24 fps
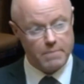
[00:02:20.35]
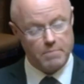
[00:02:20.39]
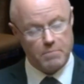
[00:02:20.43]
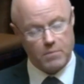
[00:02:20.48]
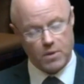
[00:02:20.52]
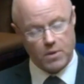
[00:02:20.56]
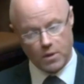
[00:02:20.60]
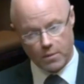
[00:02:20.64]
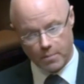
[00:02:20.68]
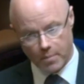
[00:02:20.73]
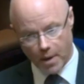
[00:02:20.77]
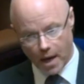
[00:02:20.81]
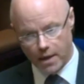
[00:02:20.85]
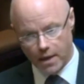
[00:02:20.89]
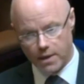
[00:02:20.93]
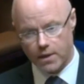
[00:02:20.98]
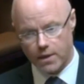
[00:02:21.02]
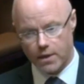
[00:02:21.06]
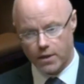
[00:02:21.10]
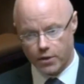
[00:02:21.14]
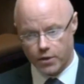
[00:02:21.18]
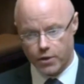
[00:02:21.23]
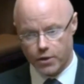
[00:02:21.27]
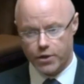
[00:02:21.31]
Some parts of
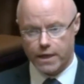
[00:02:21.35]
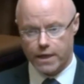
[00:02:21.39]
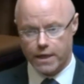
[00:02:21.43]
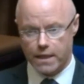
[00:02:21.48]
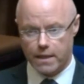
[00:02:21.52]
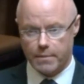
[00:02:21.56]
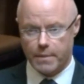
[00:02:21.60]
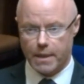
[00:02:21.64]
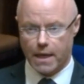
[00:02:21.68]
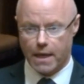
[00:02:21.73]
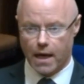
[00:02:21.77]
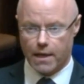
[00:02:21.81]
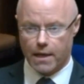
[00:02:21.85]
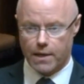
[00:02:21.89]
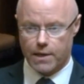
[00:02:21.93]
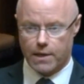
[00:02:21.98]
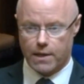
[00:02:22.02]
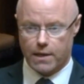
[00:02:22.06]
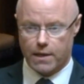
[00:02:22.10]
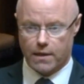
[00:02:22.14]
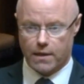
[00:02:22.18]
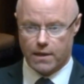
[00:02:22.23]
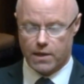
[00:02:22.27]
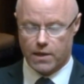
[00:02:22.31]
the country, to be
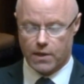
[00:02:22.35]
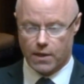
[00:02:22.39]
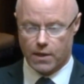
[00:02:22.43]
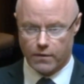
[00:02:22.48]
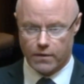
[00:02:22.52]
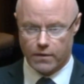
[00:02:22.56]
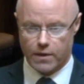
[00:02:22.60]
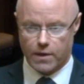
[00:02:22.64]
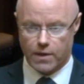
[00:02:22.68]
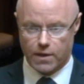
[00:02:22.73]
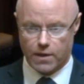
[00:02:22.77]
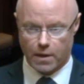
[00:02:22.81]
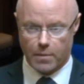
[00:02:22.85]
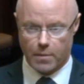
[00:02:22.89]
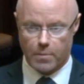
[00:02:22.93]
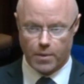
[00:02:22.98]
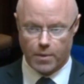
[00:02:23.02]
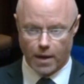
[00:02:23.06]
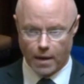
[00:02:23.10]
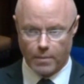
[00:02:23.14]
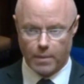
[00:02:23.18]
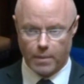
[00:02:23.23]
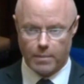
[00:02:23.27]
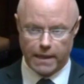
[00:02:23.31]
honest, the services are
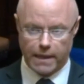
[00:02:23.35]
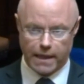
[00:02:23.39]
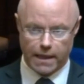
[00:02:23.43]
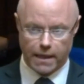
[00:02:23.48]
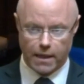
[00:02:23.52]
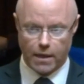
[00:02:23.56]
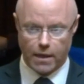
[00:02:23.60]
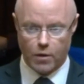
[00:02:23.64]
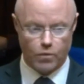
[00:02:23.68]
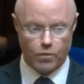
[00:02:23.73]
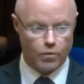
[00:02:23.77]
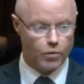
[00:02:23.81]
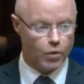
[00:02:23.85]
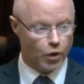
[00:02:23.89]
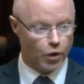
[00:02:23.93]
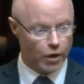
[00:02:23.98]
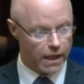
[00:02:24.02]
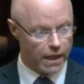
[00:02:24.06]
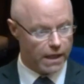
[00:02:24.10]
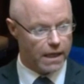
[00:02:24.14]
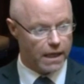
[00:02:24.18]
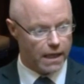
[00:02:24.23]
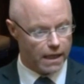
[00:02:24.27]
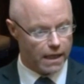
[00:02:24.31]
probably run
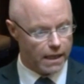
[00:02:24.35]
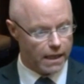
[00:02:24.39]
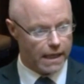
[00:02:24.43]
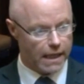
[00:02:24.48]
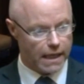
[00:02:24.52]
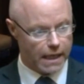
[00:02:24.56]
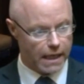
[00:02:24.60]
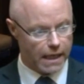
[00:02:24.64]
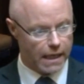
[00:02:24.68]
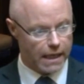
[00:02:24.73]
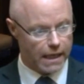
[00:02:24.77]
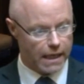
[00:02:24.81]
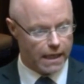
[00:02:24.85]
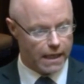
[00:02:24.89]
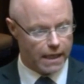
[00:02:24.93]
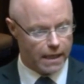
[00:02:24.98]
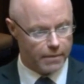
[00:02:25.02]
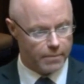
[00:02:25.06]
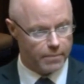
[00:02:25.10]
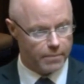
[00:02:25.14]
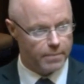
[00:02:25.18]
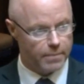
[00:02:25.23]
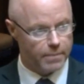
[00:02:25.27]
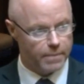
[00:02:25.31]
in a, in a, in a,
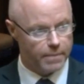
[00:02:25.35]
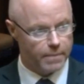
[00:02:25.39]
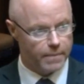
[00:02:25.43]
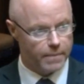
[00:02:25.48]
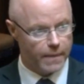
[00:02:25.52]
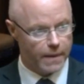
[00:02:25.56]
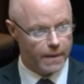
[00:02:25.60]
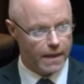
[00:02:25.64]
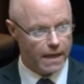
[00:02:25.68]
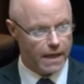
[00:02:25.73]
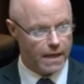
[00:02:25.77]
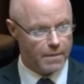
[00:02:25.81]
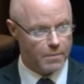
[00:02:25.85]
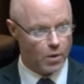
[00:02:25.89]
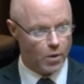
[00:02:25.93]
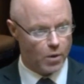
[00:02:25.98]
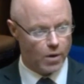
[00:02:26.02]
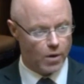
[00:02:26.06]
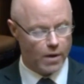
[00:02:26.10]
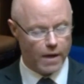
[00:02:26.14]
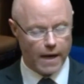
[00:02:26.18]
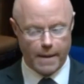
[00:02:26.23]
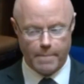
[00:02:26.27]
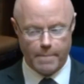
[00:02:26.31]
in a
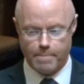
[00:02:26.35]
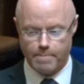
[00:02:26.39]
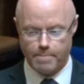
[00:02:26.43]
more um,